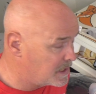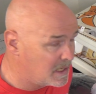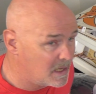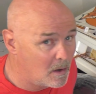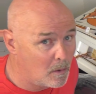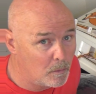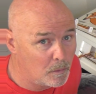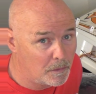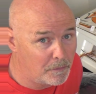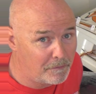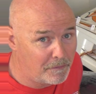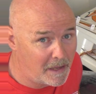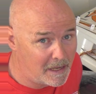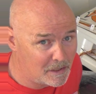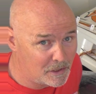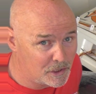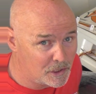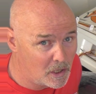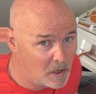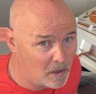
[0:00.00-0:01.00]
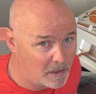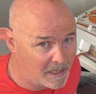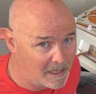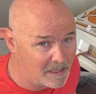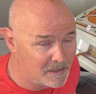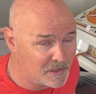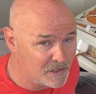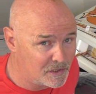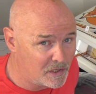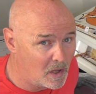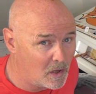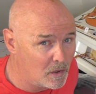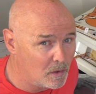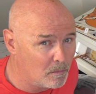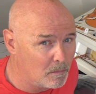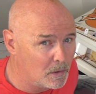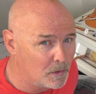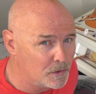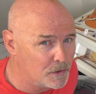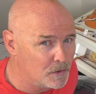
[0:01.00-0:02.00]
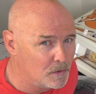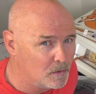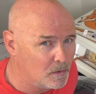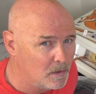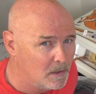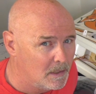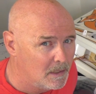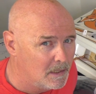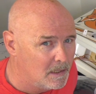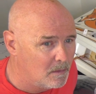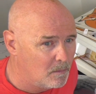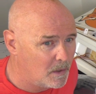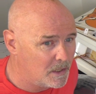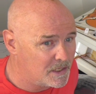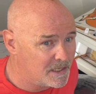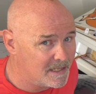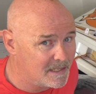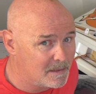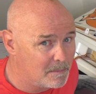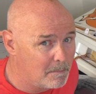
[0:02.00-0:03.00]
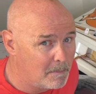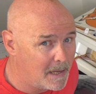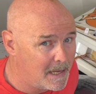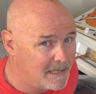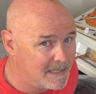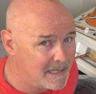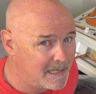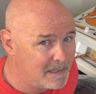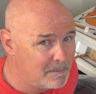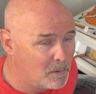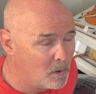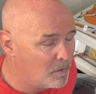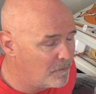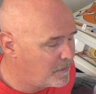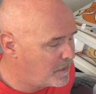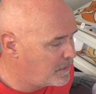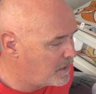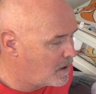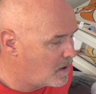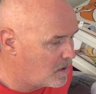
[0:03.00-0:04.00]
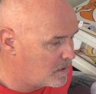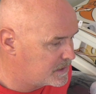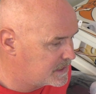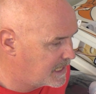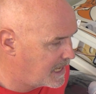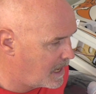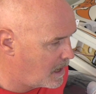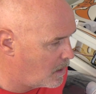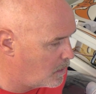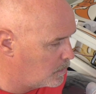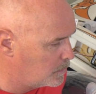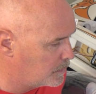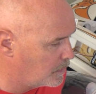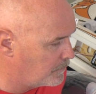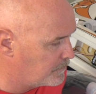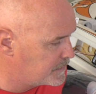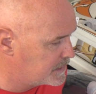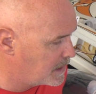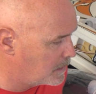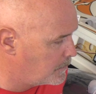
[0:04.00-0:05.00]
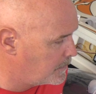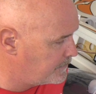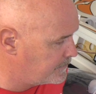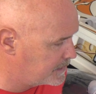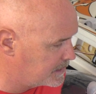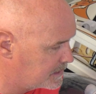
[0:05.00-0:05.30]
the old Fat Shark external module, which isn't made anymore, very hard to get hold of, so we've